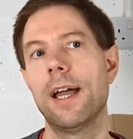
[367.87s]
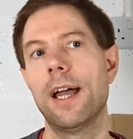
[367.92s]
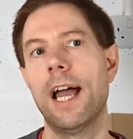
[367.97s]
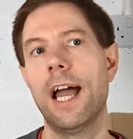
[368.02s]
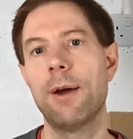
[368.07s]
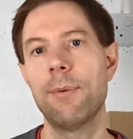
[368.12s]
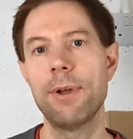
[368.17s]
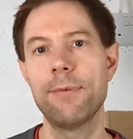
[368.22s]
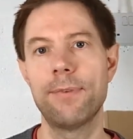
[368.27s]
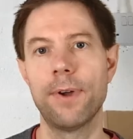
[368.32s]

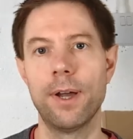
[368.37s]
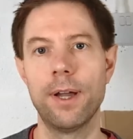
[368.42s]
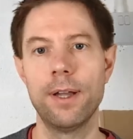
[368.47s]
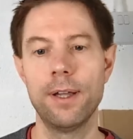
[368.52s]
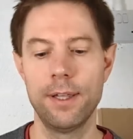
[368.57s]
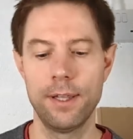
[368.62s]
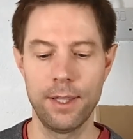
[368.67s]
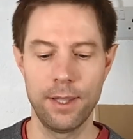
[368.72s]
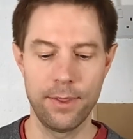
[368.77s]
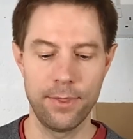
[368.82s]

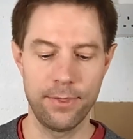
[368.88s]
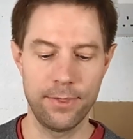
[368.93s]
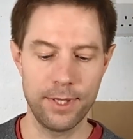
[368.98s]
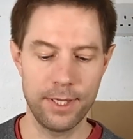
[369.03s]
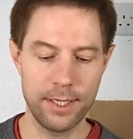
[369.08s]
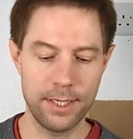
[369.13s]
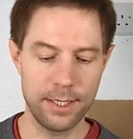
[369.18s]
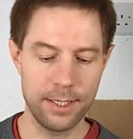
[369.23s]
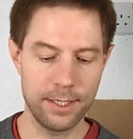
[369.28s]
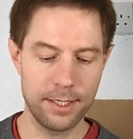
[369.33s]
However,
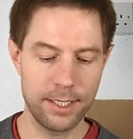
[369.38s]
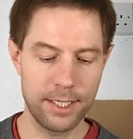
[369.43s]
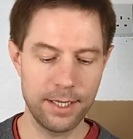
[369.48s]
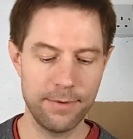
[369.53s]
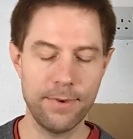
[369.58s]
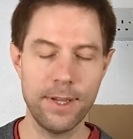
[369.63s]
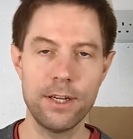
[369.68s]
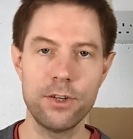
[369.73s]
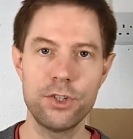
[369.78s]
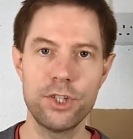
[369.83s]
the
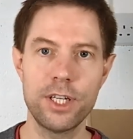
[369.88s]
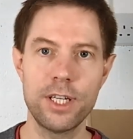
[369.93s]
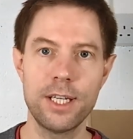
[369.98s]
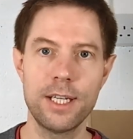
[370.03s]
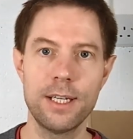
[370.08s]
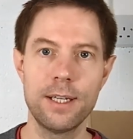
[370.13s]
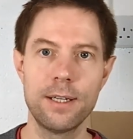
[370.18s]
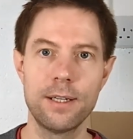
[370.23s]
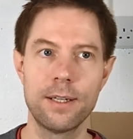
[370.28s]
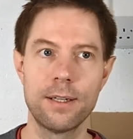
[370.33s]

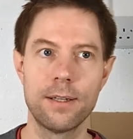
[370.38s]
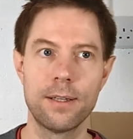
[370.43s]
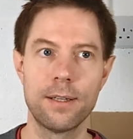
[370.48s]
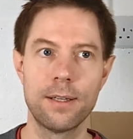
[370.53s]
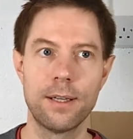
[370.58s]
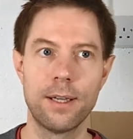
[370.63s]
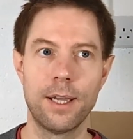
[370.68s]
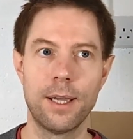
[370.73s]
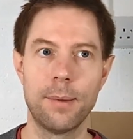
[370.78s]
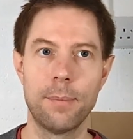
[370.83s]
GivEnergy
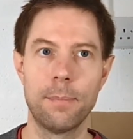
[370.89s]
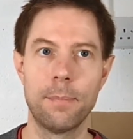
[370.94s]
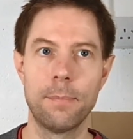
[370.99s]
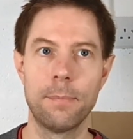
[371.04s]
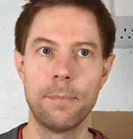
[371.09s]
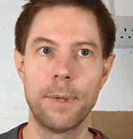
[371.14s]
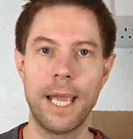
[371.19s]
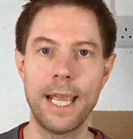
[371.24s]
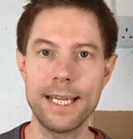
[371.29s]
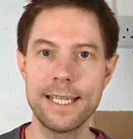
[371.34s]

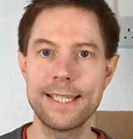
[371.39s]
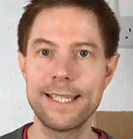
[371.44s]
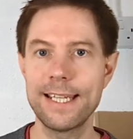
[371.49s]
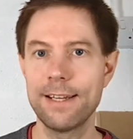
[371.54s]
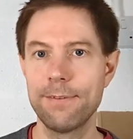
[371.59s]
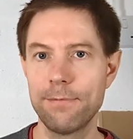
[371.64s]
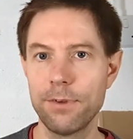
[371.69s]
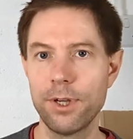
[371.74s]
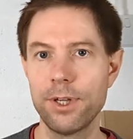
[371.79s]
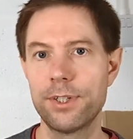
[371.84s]
AC
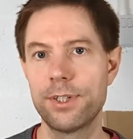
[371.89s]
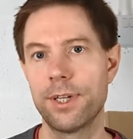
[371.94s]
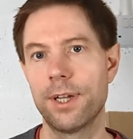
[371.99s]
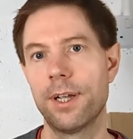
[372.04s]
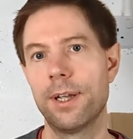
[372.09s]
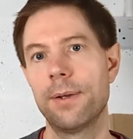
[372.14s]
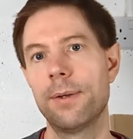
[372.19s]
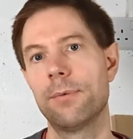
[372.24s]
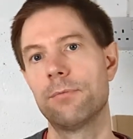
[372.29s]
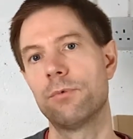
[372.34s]

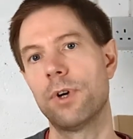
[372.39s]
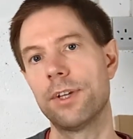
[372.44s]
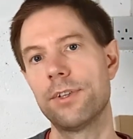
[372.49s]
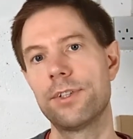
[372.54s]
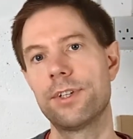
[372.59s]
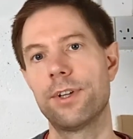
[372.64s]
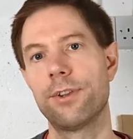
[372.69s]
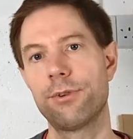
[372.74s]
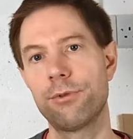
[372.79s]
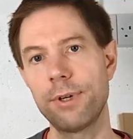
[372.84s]
inverter
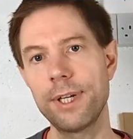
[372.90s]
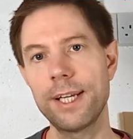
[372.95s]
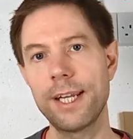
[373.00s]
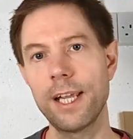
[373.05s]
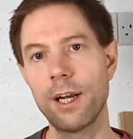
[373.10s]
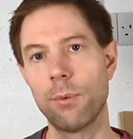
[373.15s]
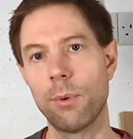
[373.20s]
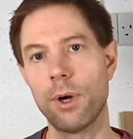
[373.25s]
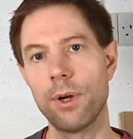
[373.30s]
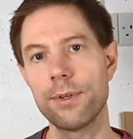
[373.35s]
runs at 3
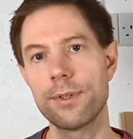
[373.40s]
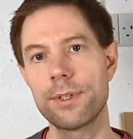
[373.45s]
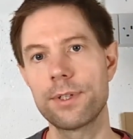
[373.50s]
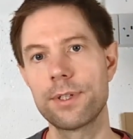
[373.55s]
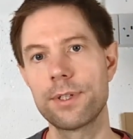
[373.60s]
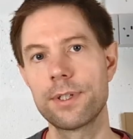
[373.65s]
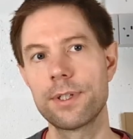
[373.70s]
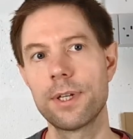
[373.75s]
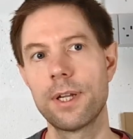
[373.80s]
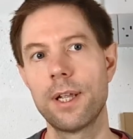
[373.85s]

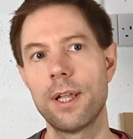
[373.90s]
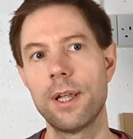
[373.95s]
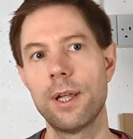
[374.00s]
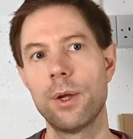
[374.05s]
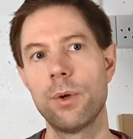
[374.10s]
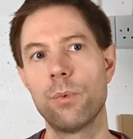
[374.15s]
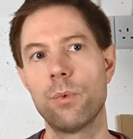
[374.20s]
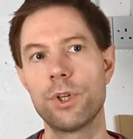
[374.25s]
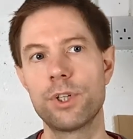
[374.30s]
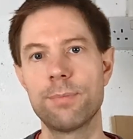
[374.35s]
kilowatts,
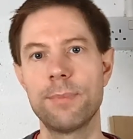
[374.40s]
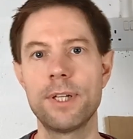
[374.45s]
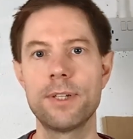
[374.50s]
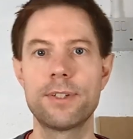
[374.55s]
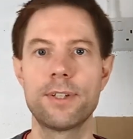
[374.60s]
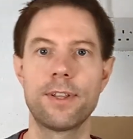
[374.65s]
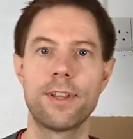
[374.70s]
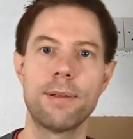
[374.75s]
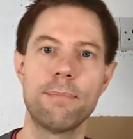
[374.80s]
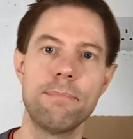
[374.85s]
which means
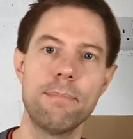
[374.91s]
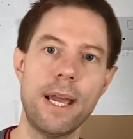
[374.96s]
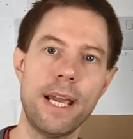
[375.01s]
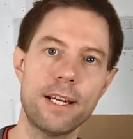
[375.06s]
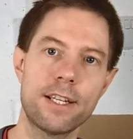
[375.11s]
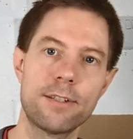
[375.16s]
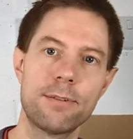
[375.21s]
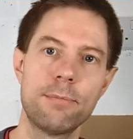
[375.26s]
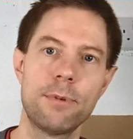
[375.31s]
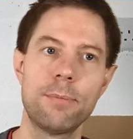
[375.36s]
that the
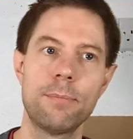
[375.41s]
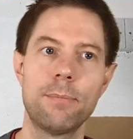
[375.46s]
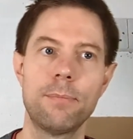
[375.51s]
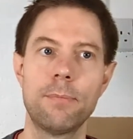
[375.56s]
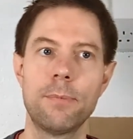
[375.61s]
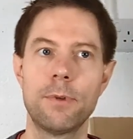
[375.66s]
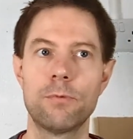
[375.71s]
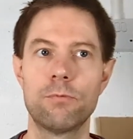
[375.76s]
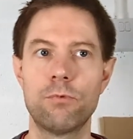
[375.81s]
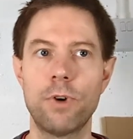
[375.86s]

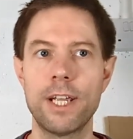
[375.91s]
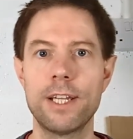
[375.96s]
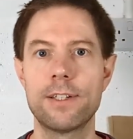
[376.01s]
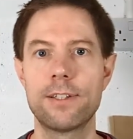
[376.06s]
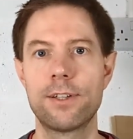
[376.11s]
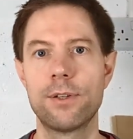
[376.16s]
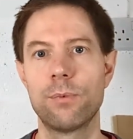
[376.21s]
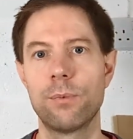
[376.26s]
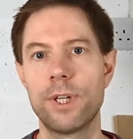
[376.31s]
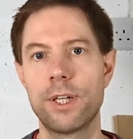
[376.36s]
maximum rate
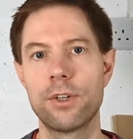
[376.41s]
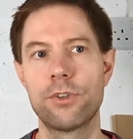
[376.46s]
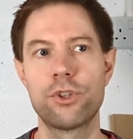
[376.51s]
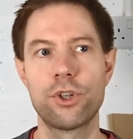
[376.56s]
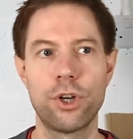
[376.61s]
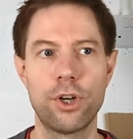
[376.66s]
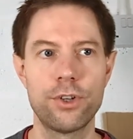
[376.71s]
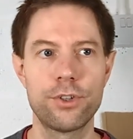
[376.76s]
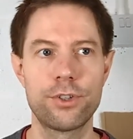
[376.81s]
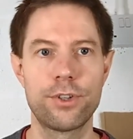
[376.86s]
that we could
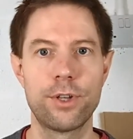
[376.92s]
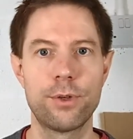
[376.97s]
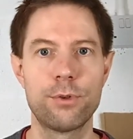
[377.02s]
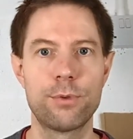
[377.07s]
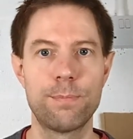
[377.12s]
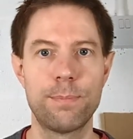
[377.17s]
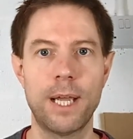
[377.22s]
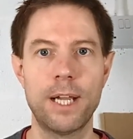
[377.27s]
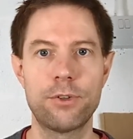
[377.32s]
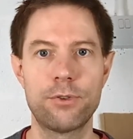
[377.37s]
charge those
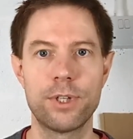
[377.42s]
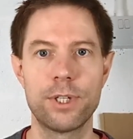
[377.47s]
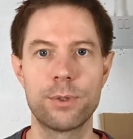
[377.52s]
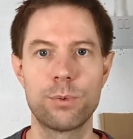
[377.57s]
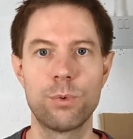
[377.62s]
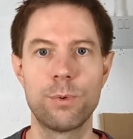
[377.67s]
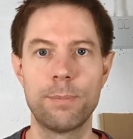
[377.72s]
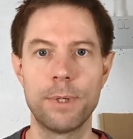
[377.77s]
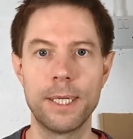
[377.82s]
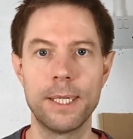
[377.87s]
batteries
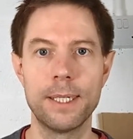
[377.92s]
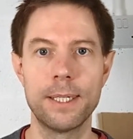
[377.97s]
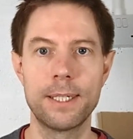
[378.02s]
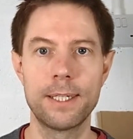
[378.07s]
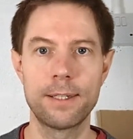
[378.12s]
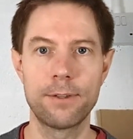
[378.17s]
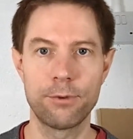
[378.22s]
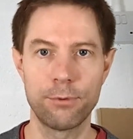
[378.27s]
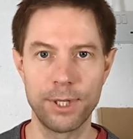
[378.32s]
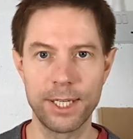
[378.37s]
would be
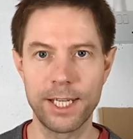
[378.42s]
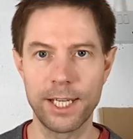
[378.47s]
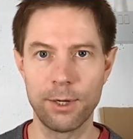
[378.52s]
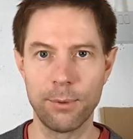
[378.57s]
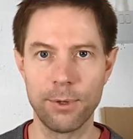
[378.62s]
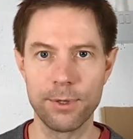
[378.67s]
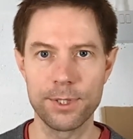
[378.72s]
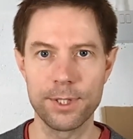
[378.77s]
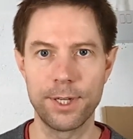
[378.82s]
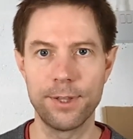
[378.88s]
3
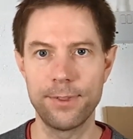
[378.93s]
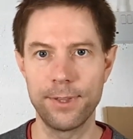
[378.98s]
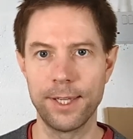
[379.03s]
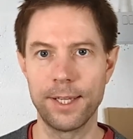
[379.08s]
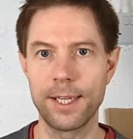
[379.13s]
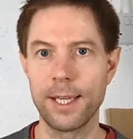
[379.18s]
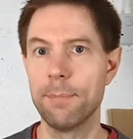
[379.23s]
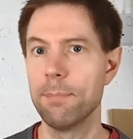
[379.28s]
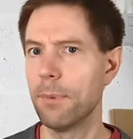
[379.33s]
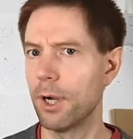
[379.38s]
kilowatts, I
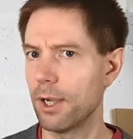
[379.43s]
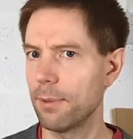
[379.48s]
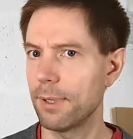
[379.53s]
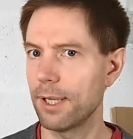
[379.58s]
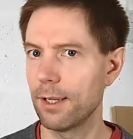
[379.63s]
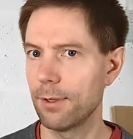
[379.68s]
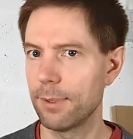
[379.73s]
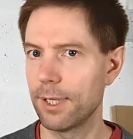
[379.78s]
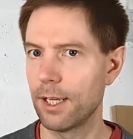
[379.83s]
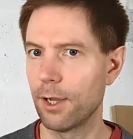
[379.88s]
think. It might be a
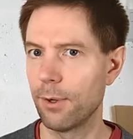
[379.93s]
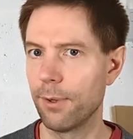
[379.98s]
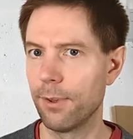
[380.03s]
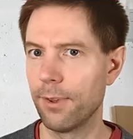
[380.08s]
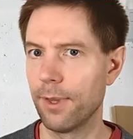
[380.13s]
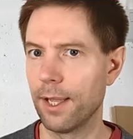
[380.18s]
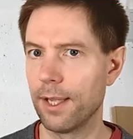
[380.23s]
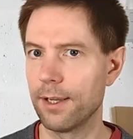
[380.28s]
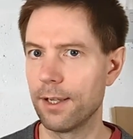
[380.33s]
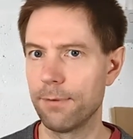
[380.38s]
little bit lower than
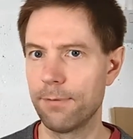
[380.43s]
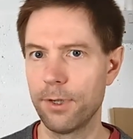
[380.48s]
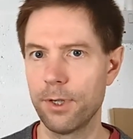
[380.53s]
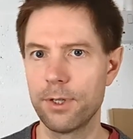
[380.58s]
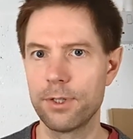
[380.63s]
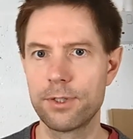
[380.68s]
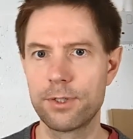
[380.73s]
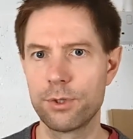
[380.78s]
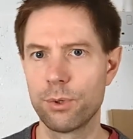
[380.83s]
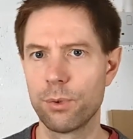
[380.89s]
that. I've
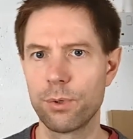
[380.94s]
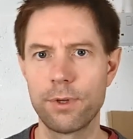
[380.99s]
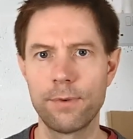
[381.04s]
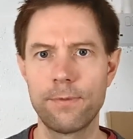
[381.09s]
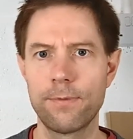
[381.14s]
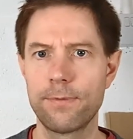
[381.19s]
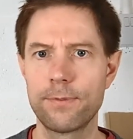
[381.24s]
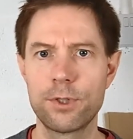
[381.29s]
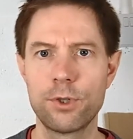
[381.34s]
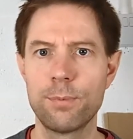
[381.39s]
heard talk of
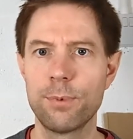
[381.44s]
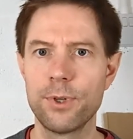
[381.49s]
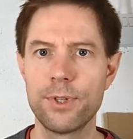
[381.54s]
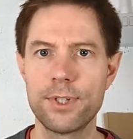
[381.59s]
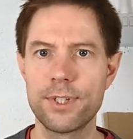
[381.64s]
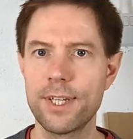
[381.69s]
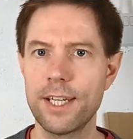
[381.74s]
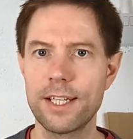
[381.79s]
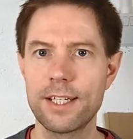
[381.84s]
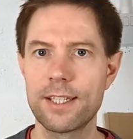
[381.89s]

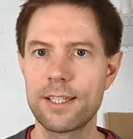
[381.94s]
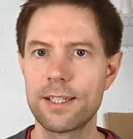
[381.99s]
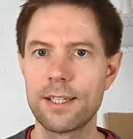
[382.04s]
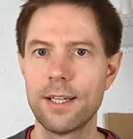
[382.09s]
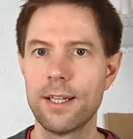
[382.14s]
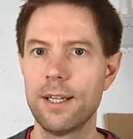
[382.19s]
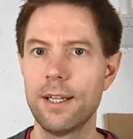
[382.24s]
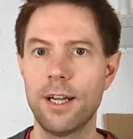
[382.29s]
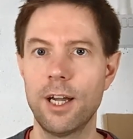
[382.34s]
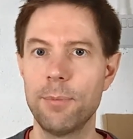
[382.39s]
2.6.
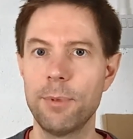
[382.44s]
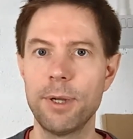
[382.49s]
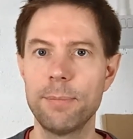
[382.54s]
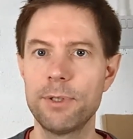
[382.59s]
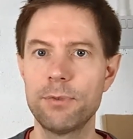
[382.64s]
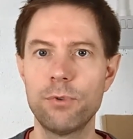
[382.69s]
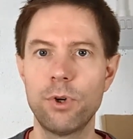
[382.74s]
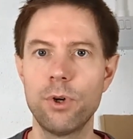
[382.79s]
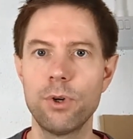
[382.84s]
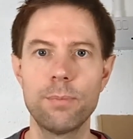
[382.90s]
I might
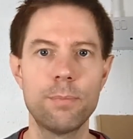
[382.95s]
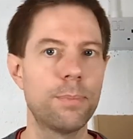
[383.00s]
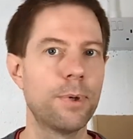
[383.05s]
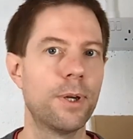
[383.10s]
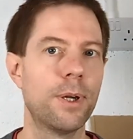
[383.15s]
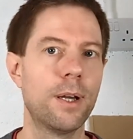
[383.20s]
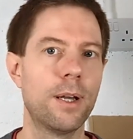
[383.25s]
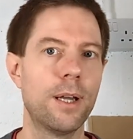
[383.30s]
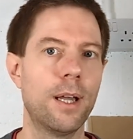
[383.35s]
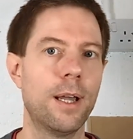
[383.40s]
be wrong,
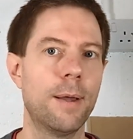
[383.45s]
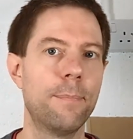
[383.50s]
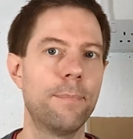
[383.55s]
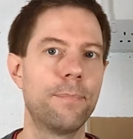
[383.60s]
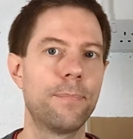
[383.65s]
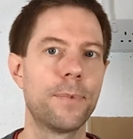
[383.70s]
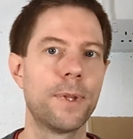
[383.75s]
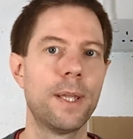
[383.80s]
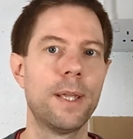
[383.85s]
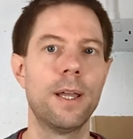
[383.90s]
but
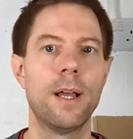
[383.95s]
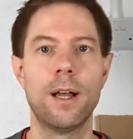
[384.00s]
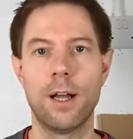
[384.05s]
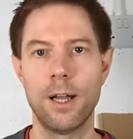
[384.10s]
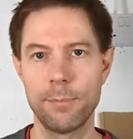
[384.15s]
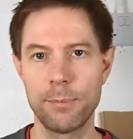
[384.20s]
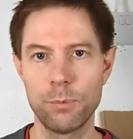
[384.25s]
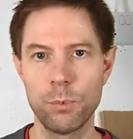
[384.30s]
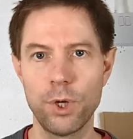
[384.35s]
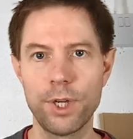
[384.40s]

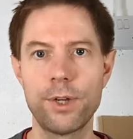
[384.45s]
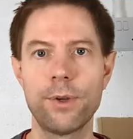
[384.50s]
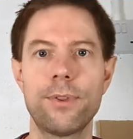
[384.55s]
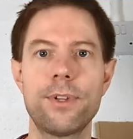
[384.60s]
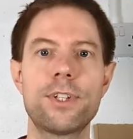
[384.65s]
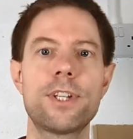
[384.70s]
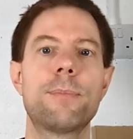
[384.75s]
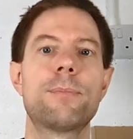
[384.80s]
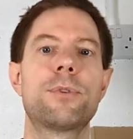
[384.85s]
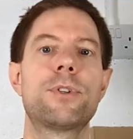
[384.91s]
I'm working on
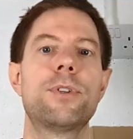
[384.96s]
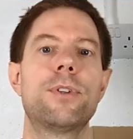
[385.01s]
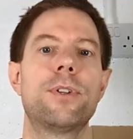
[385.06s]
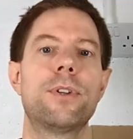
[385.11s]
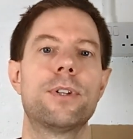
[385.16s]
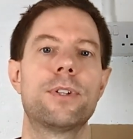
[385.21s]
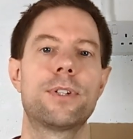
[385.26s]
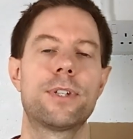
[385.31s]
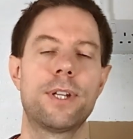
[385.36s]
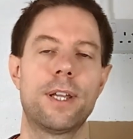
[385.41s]
the assumption
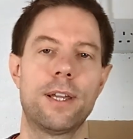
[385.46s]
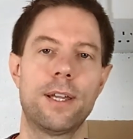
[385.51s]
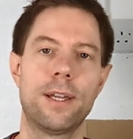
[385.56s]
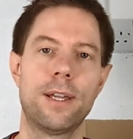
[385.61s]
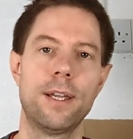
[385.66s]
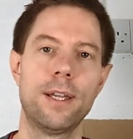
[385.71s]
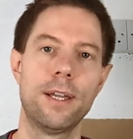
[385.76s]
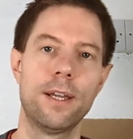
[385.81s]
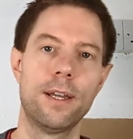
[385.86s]
that